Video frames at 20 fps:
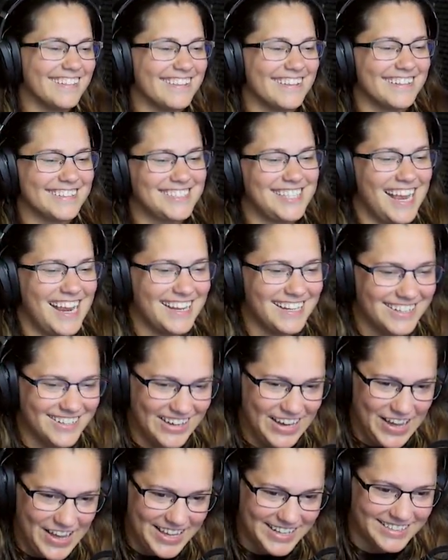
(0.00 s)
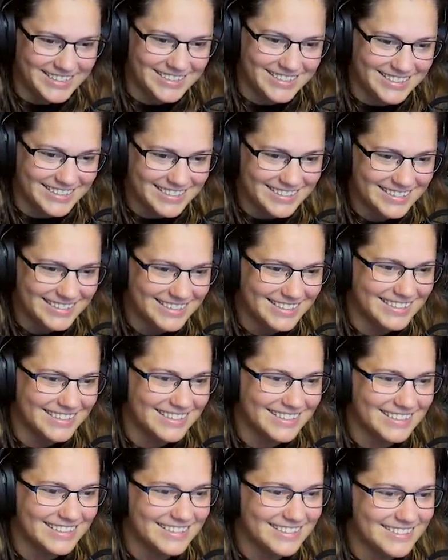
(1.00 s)
This ain't good. What are
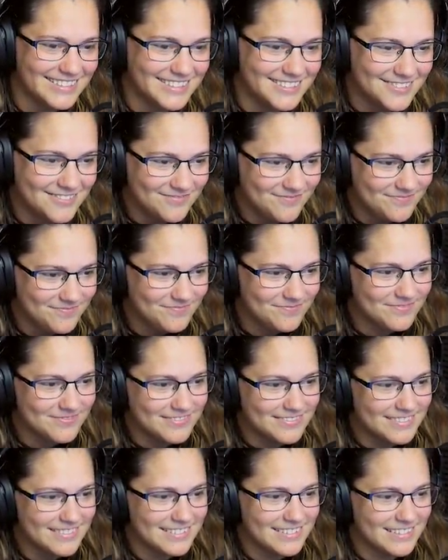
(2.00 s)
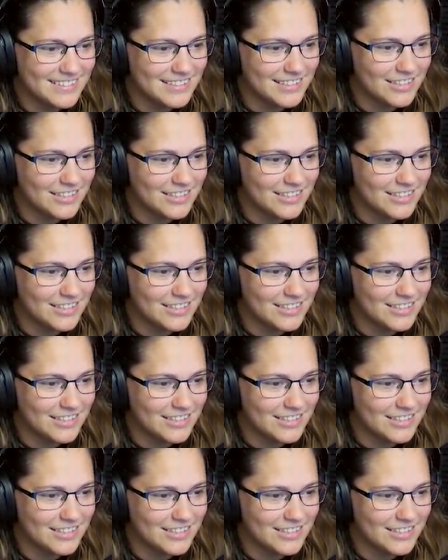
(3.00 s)
our dogs doing?